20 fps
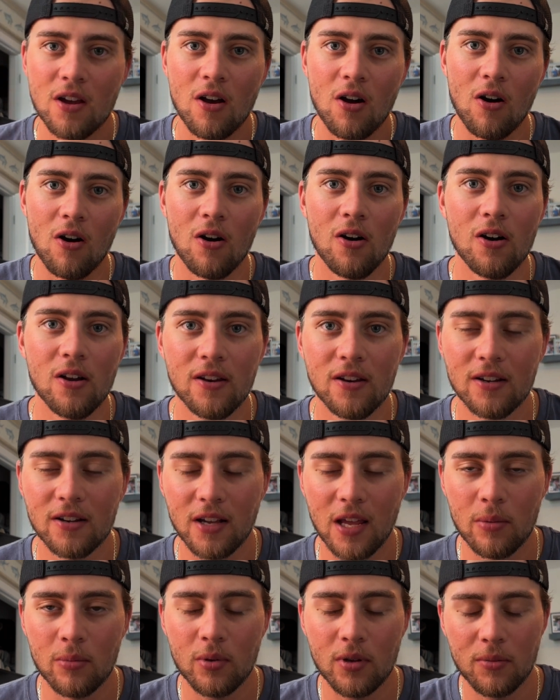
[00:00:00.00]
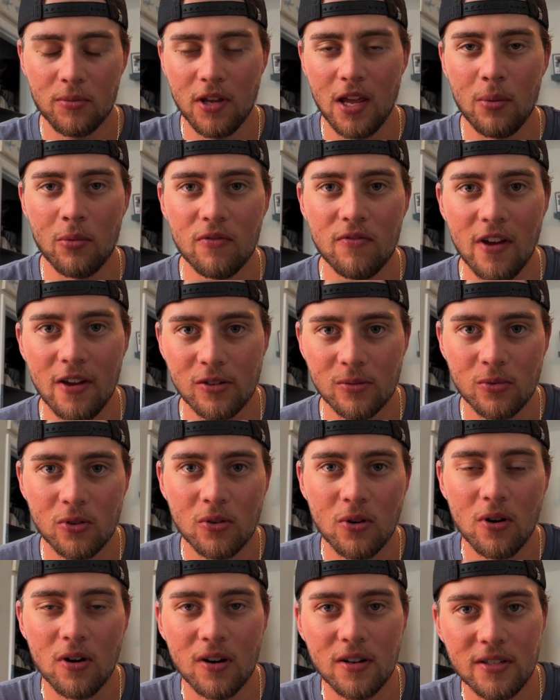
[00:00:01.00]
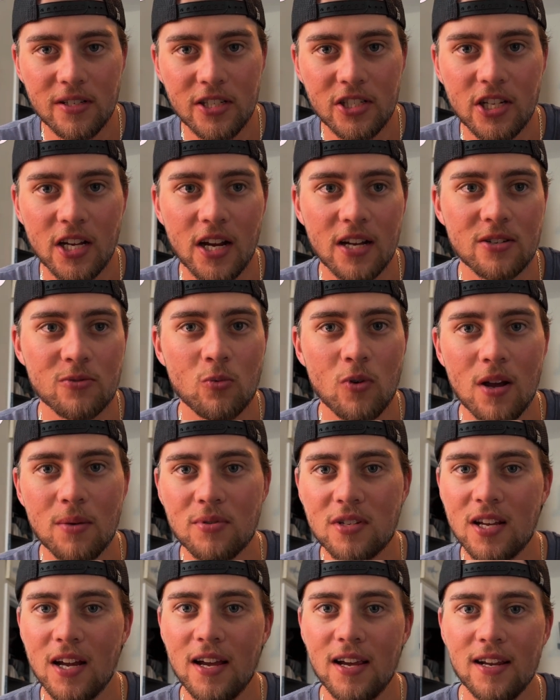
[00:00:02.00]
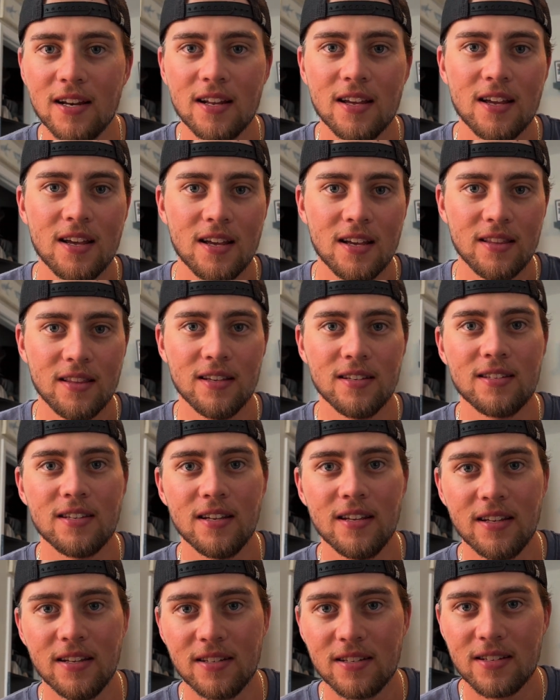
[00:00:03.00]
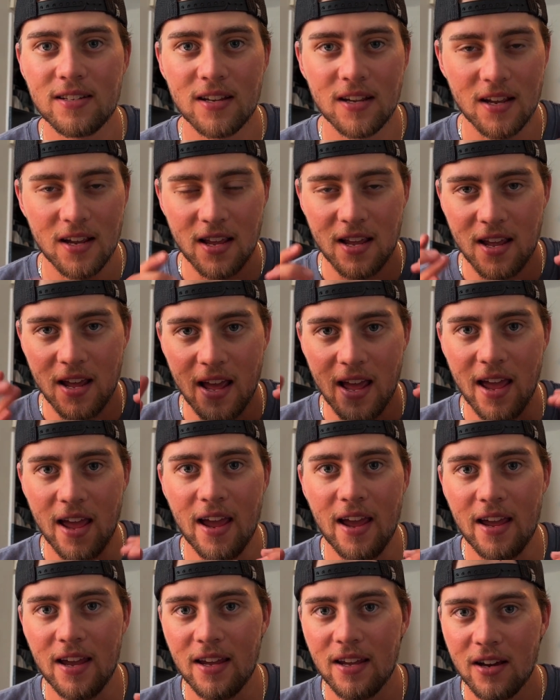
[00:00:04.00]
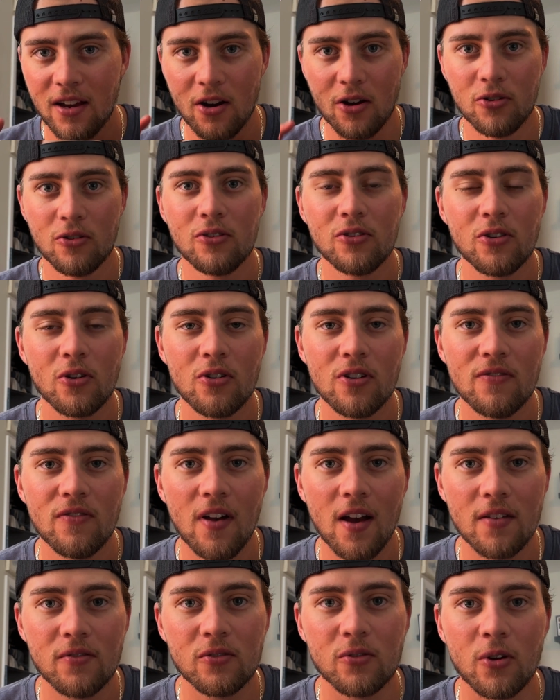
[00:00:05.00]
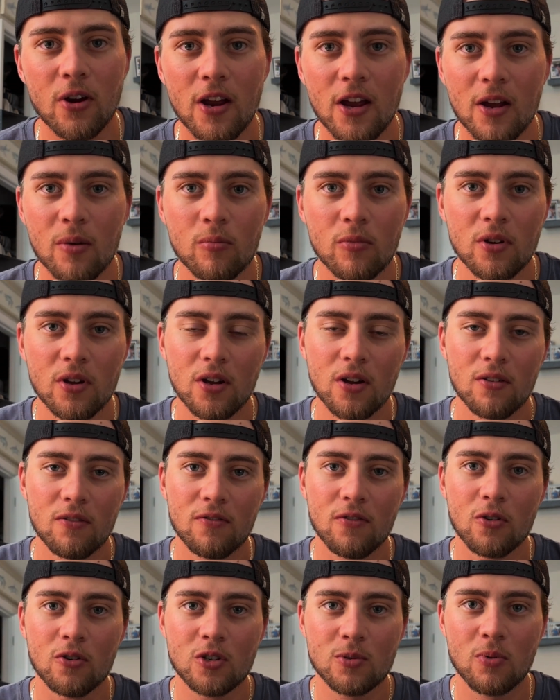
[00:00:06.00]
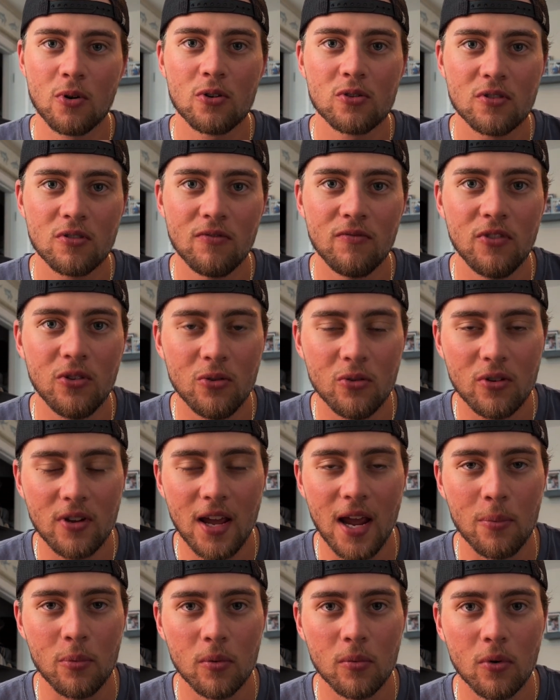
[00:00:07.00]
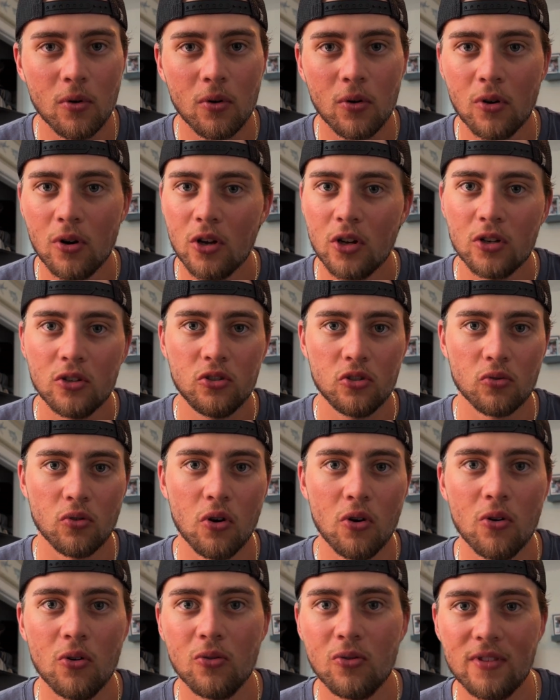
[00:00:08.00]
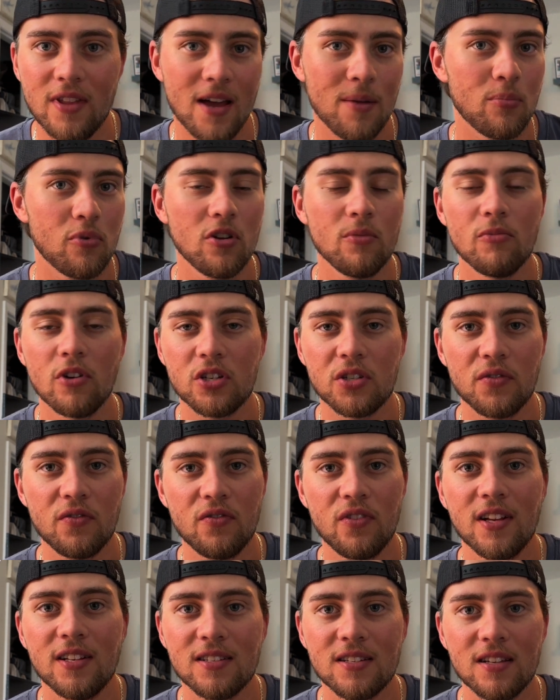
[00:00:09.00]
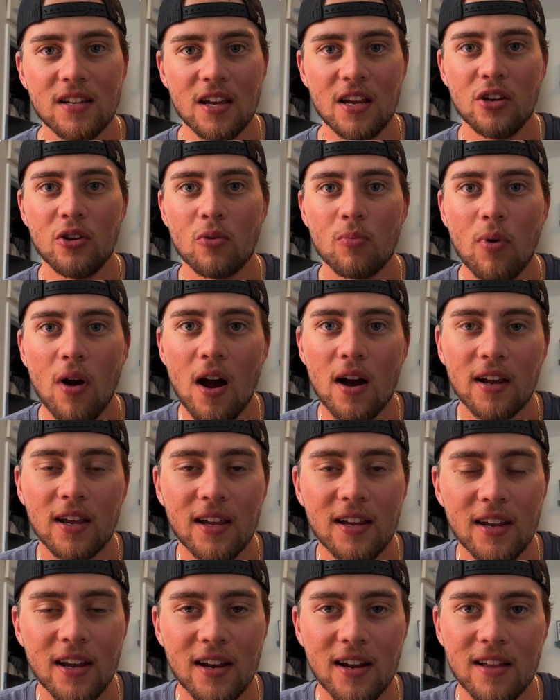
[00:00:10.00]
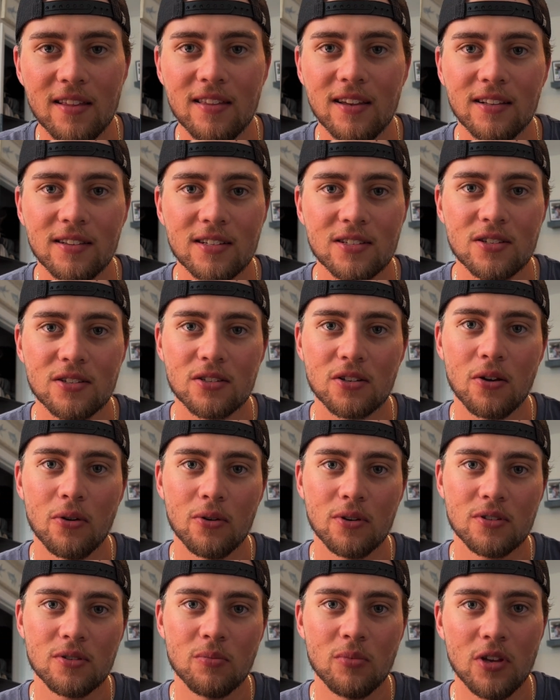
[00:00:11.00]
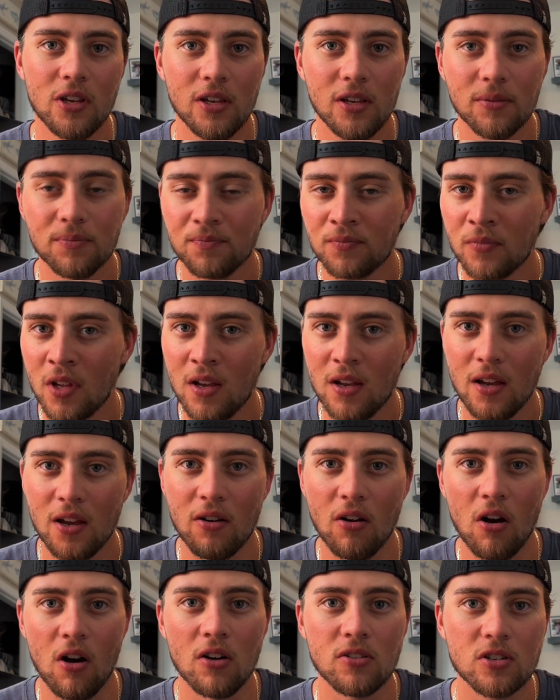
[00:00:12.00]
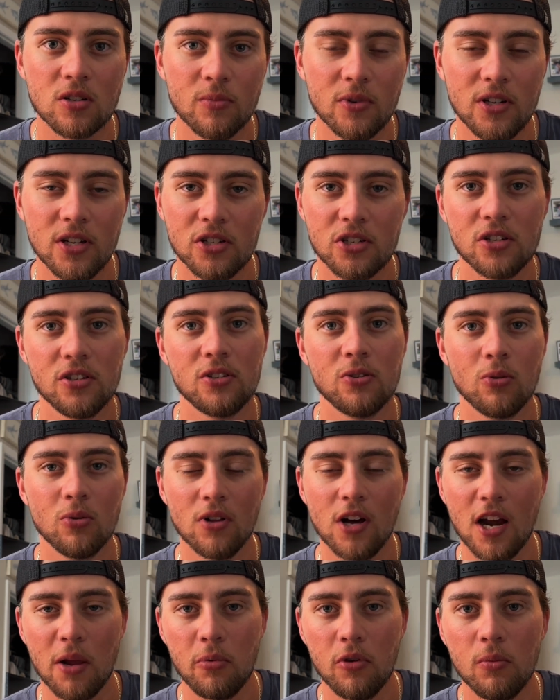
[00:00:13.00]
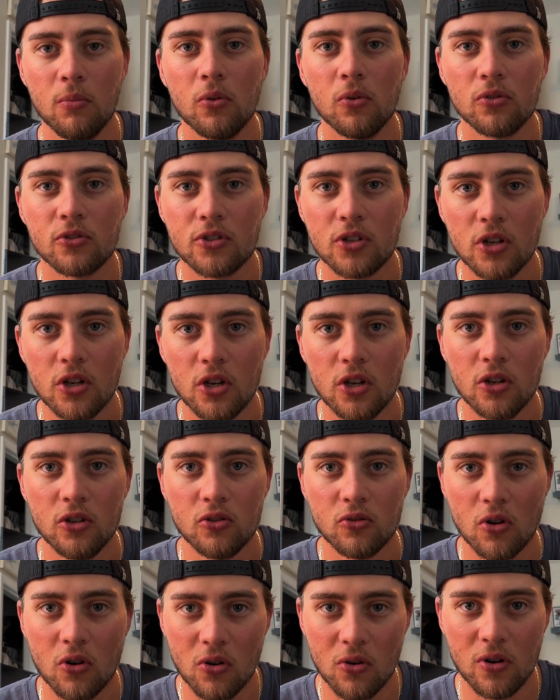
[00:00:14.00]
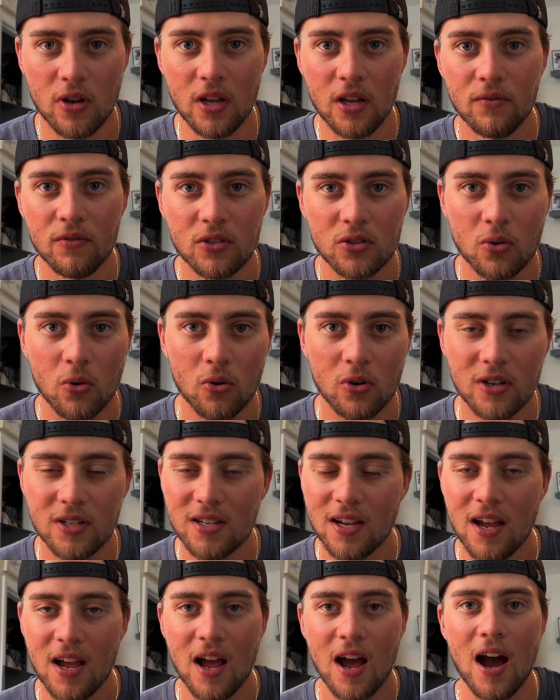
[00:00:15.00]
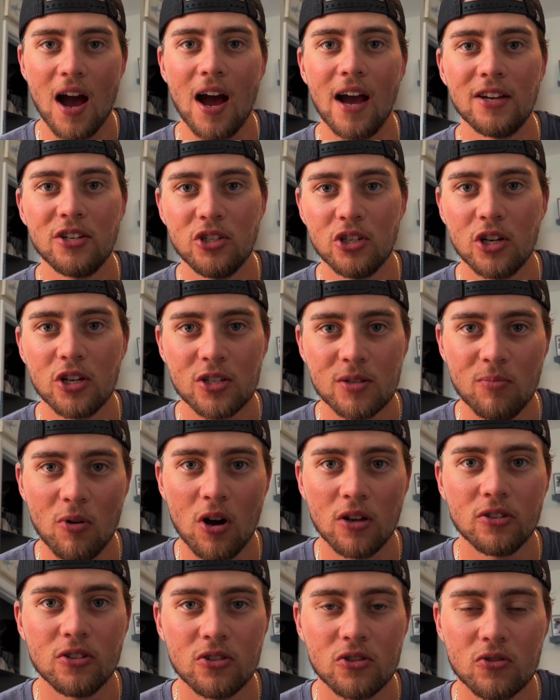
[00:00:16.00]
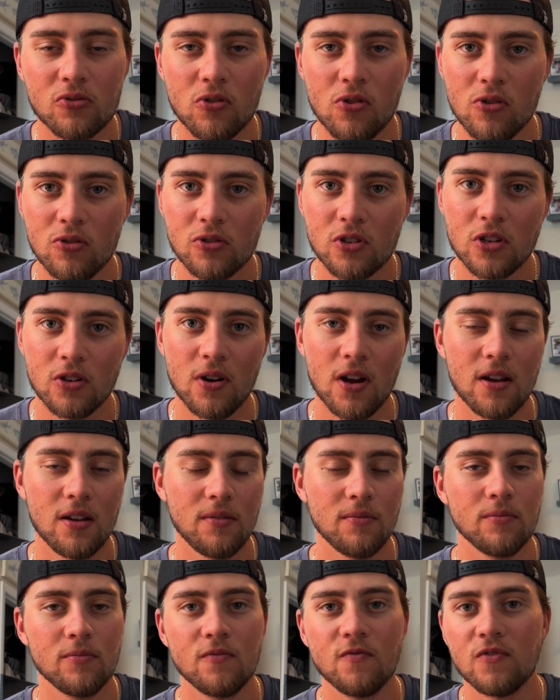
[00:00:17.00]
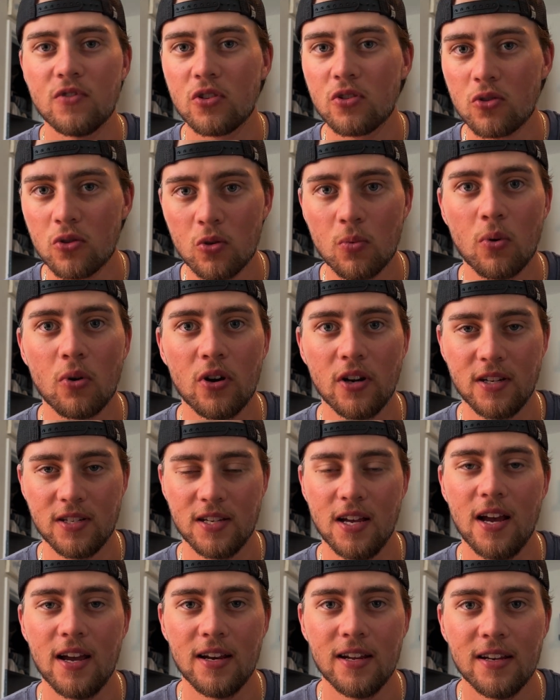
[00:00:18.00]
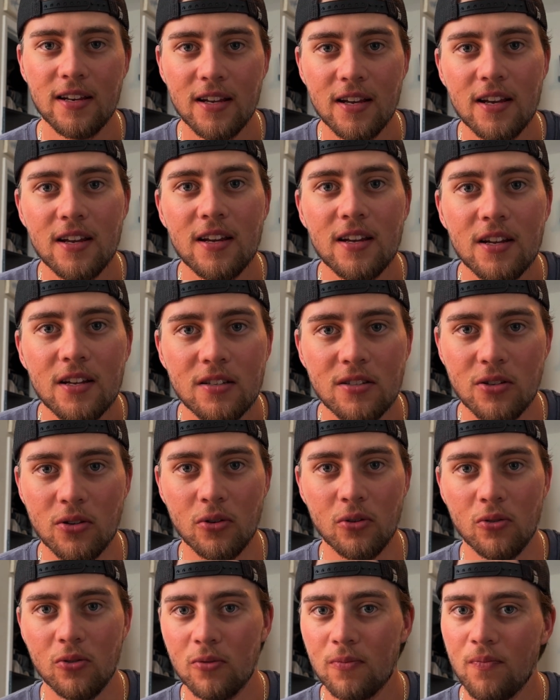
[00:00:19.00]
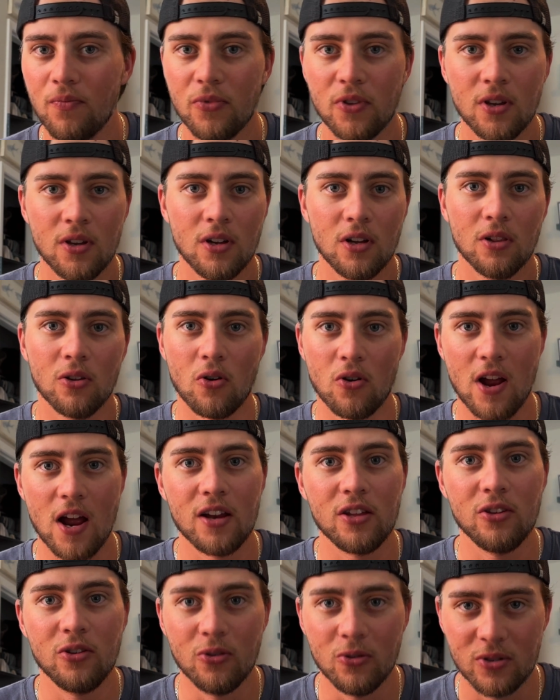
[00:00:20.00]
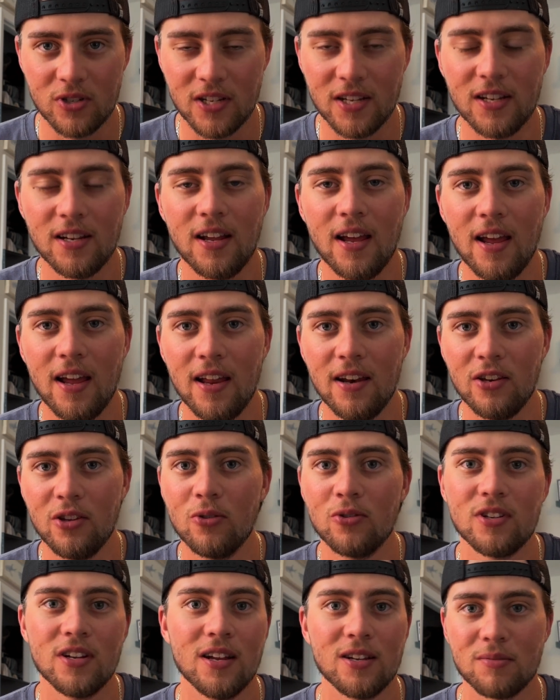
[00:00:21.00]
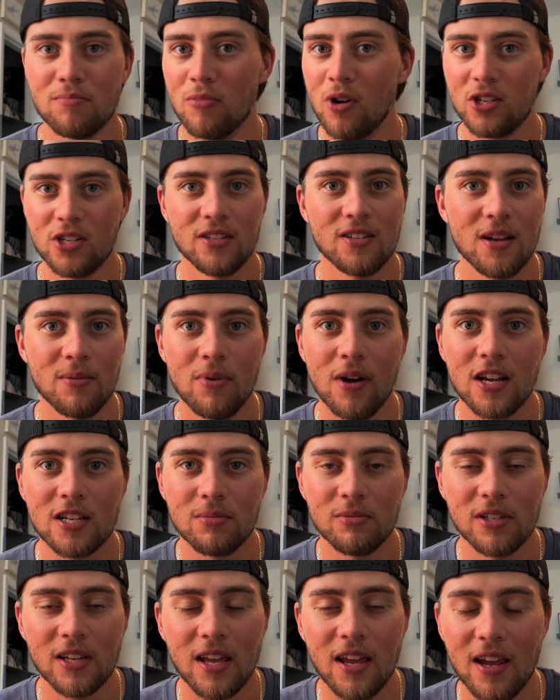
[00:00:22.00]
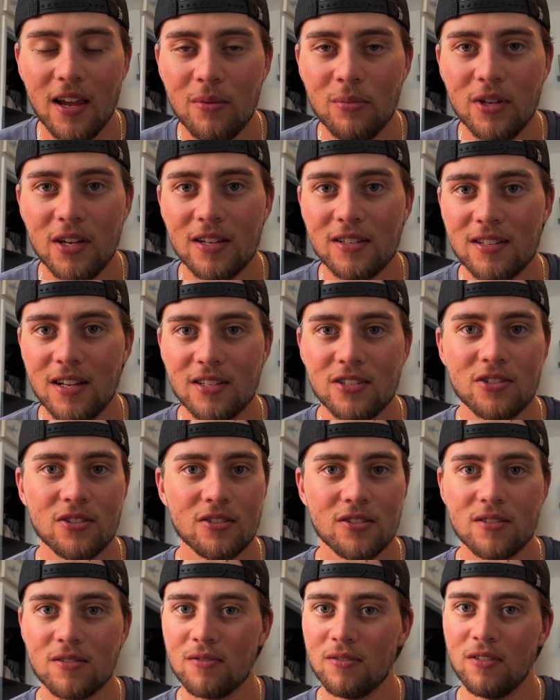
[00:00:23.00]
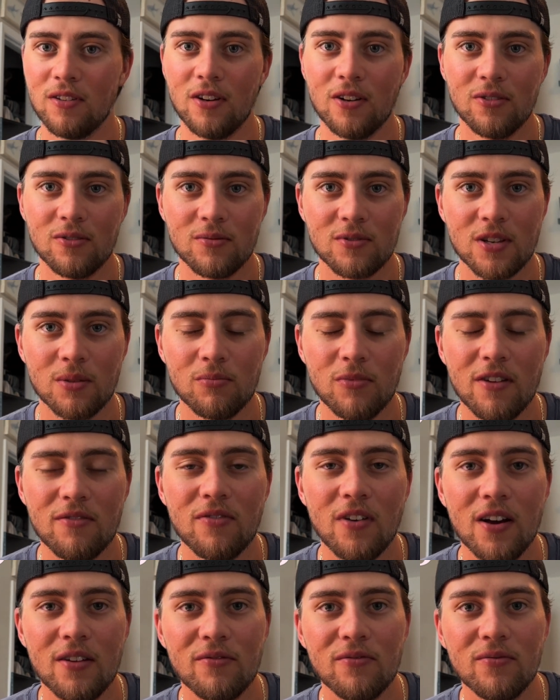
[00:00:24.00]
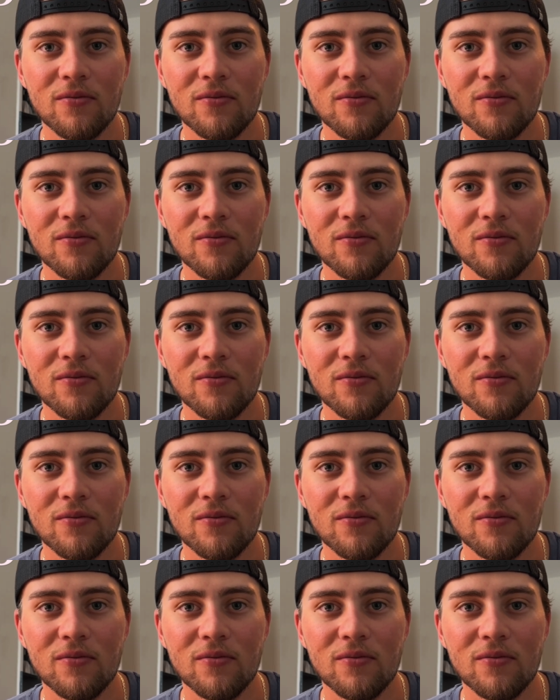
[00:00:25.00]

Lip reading: available on DJI's website. This is a 135 gram first-person view capable drone that pretty much fits in your pocket, and I think this is going to be an awesome addition to a lot of people's drone inventories. I just bought this drone, so I'm super excited to learn how to use it and use it as much as I possibly can, because that's just, something I find